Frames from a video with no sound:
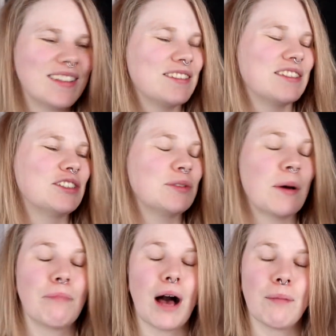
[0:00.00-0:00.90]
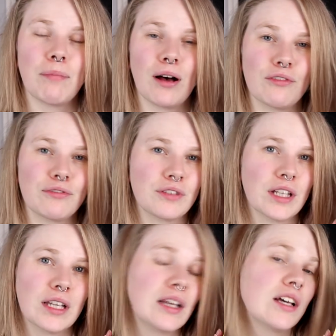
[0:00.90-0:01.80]
you can do a pop of
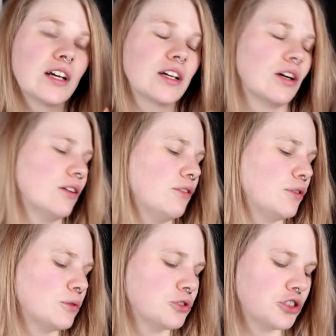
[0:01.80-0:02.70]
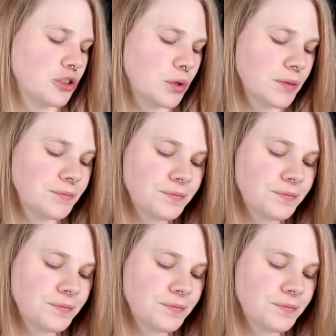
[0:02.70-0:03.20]
color if you want to